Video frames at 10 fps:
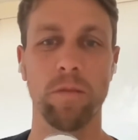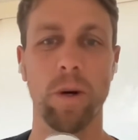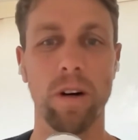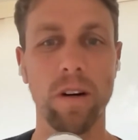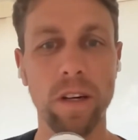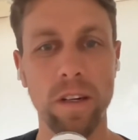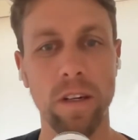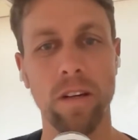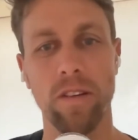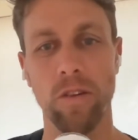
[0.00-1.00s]
well.
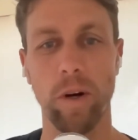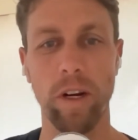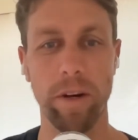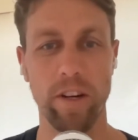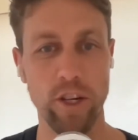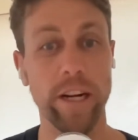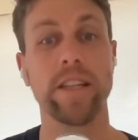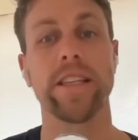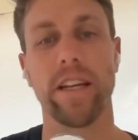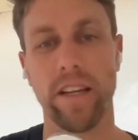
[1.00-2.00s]
So why not buy a share in
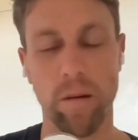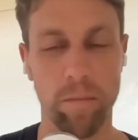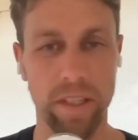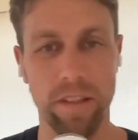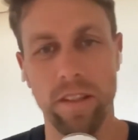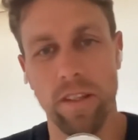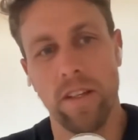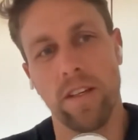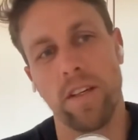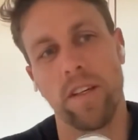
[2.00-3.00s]
that company?
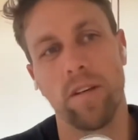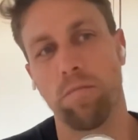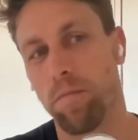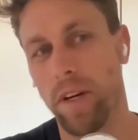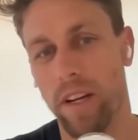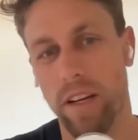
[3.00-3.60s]
But